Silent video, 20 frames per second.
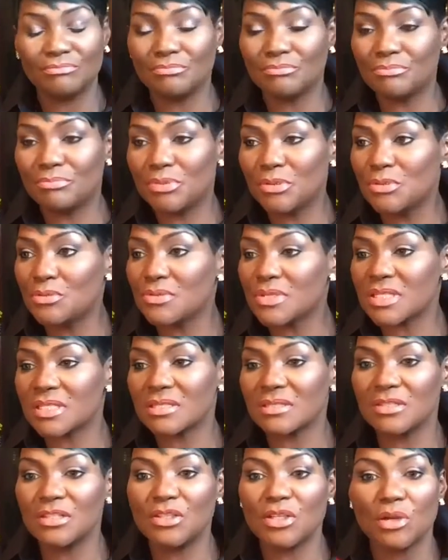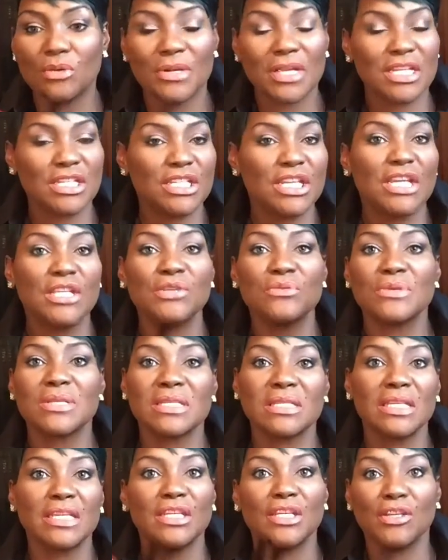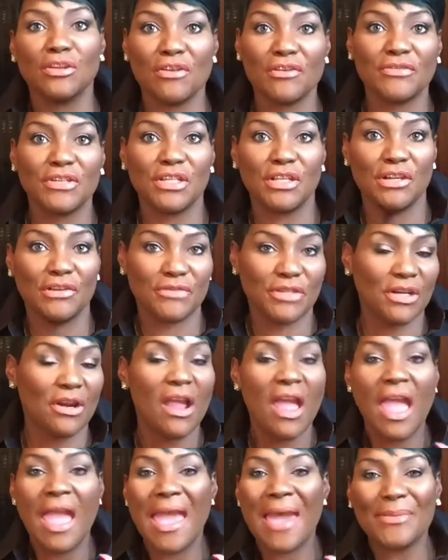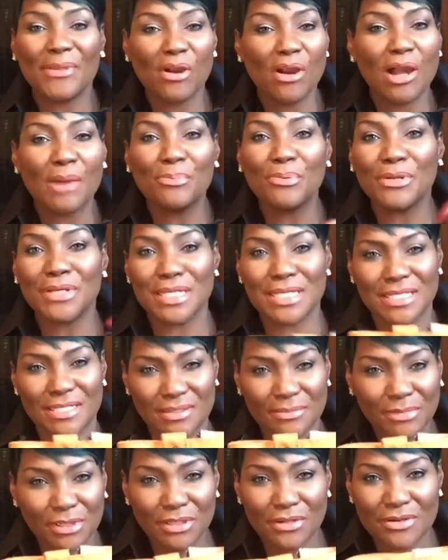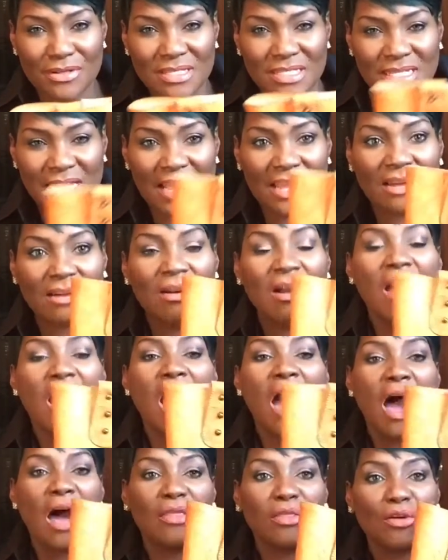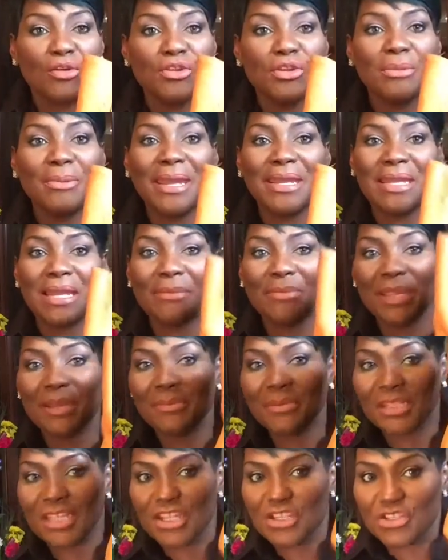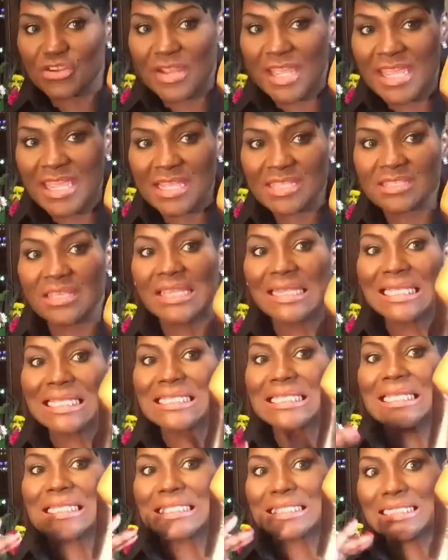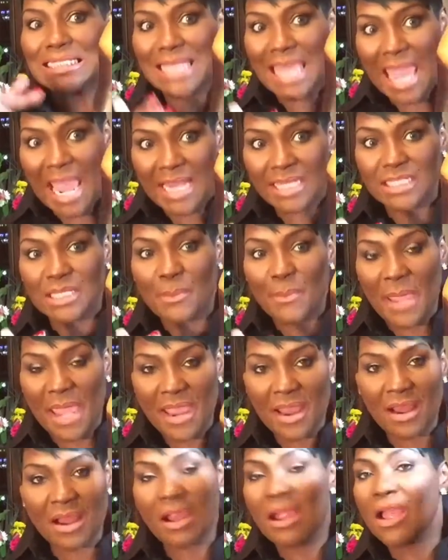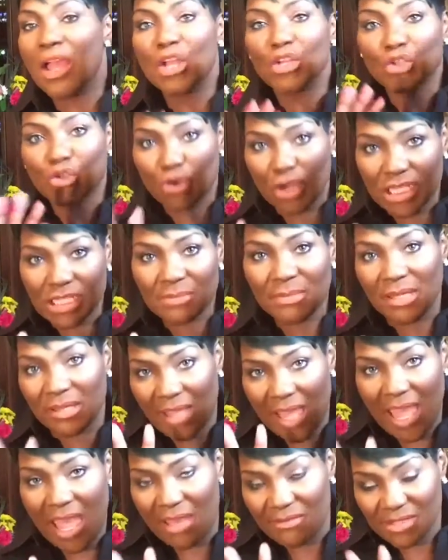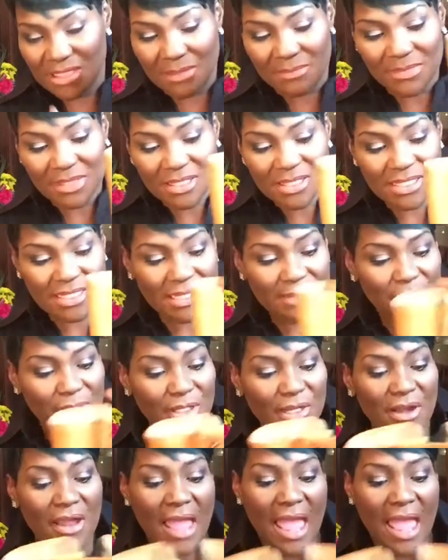boots, you know, continuously year after year after year. And they're all pretty similar in style. Although you may not be able to get your hands on this exact pair, trust me, they have something similar.